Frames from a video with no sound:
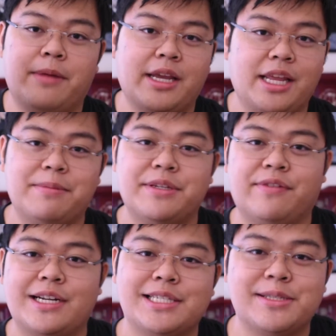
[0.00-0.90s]
my name is
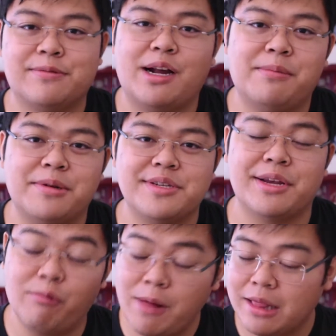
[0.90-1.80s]
Francis Ramos
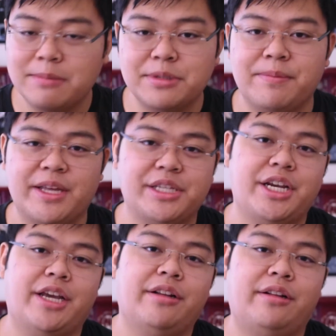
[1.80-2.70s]
and welcome to my
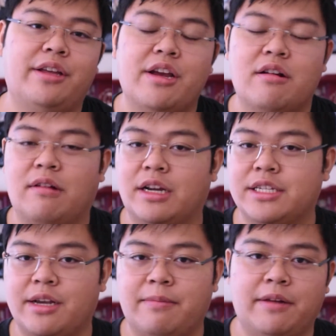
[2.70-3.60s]
channel where I
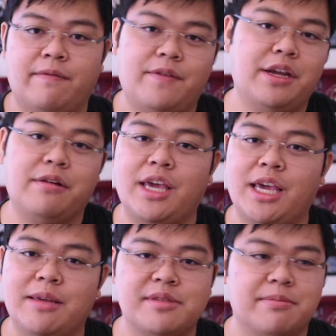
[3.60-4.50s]
talk about video
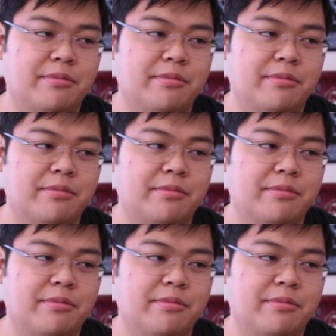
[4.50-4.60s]
games,